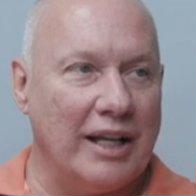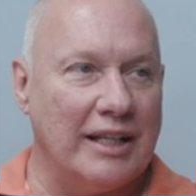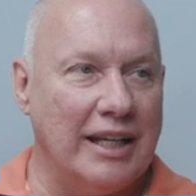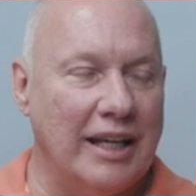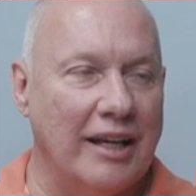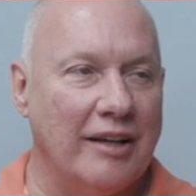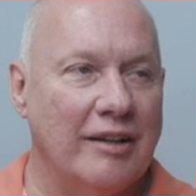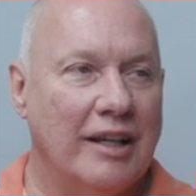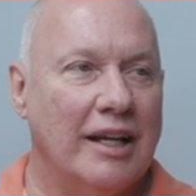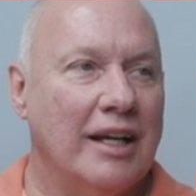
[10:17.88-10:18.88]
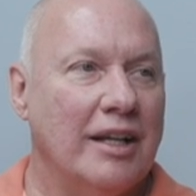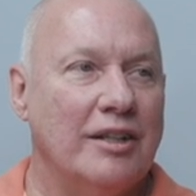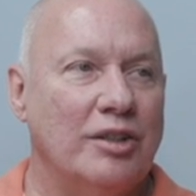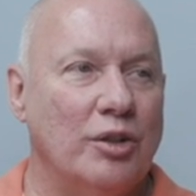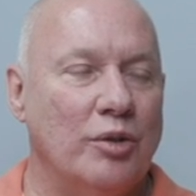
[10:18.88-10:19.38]
idea
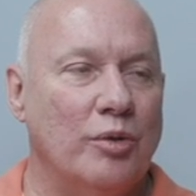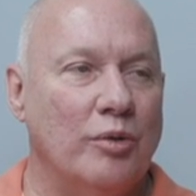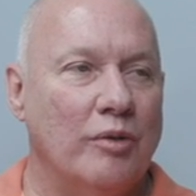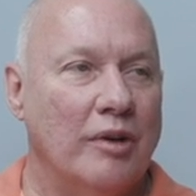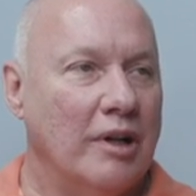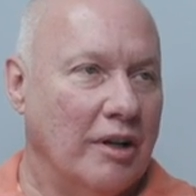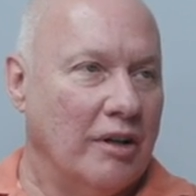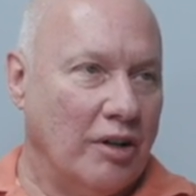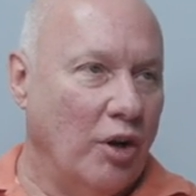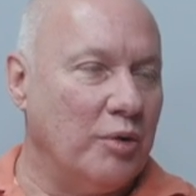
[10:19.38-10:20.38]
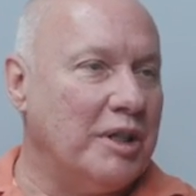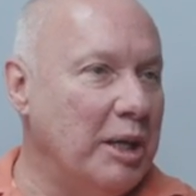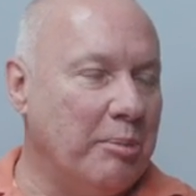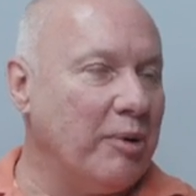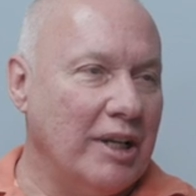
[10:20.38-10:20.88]
to go
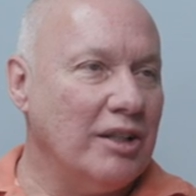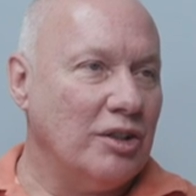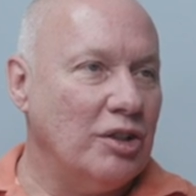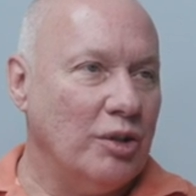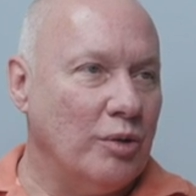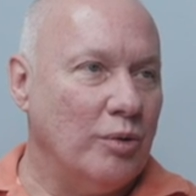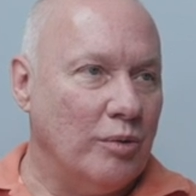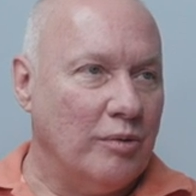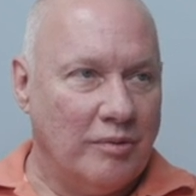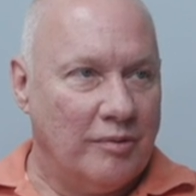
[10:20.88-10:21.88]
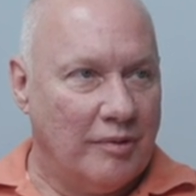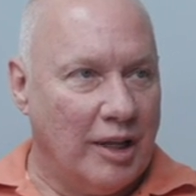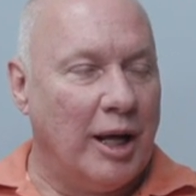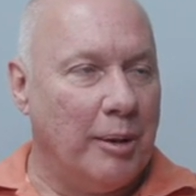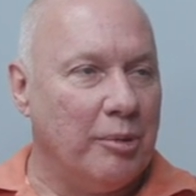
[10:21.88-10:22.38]
deeper into
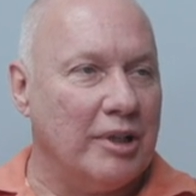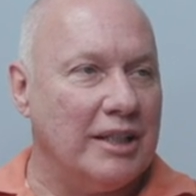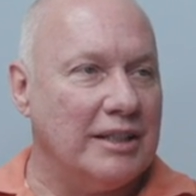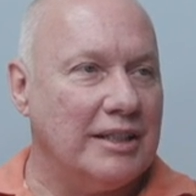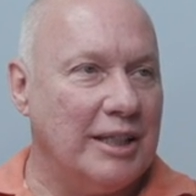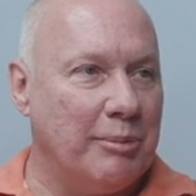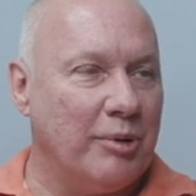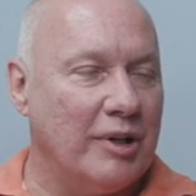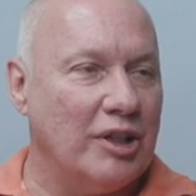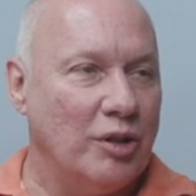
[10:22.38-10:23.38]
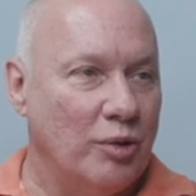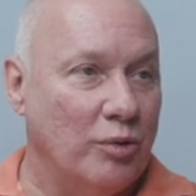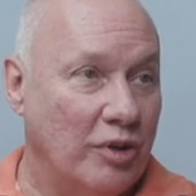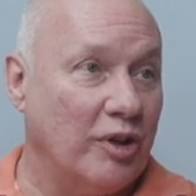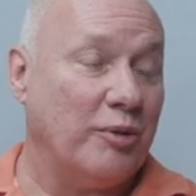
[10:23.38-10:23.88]
the humbleness, deeper
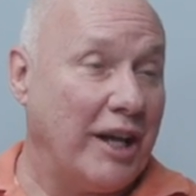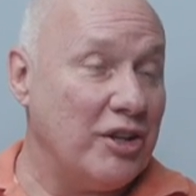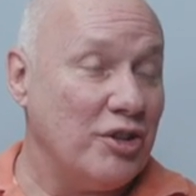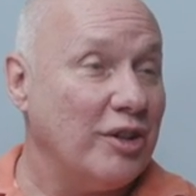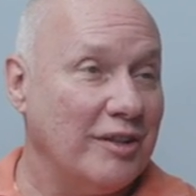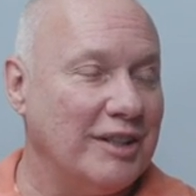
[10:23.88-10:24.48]
into the grandeur.